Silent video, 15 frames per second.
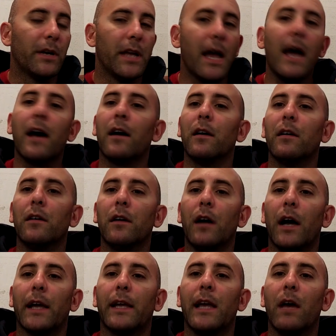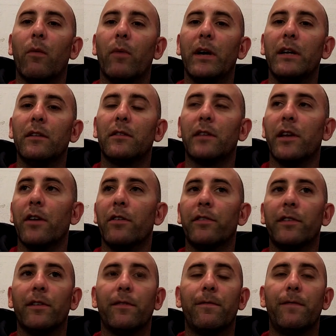yeah, I can't wait to hear
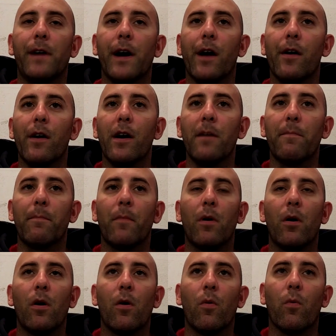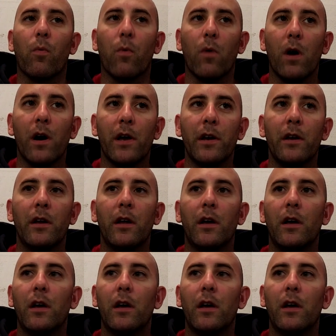this thing fire up, run,